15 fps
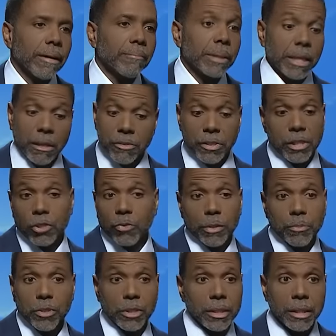Because this
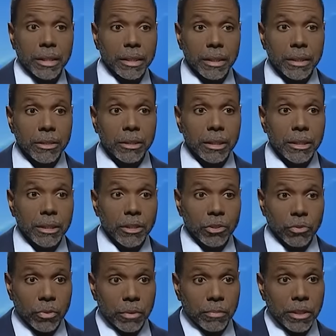scripture did
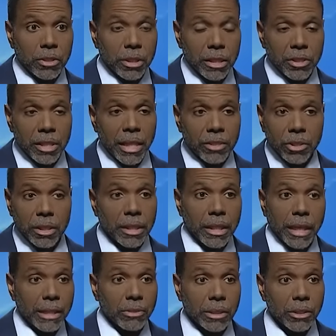this text did
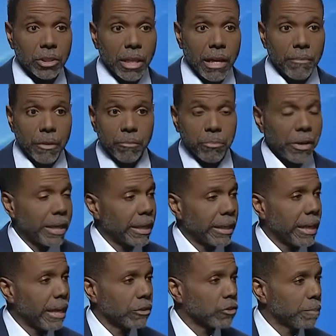an excellent job of breaking
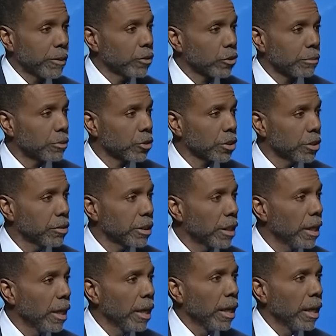down spiritual maturity.